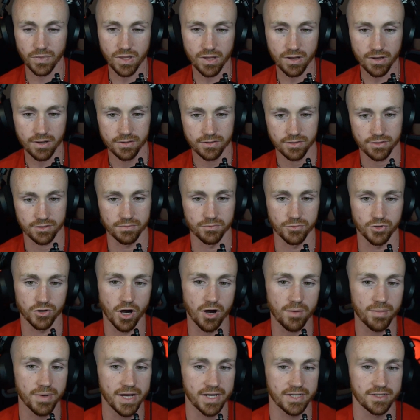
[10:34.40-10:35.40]
So some
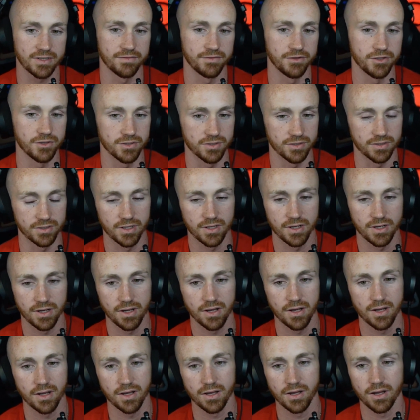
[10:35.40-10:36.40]
drawbacks of using
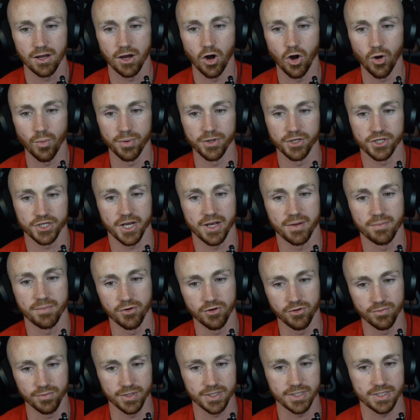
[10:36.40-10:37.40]
open chain
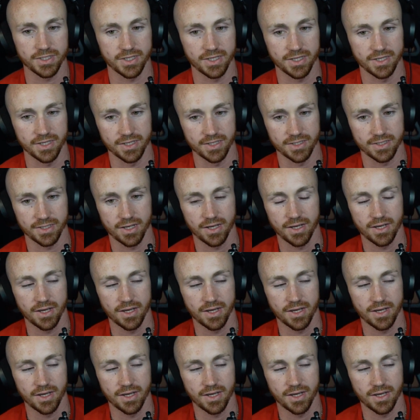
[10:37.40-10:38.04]
movements is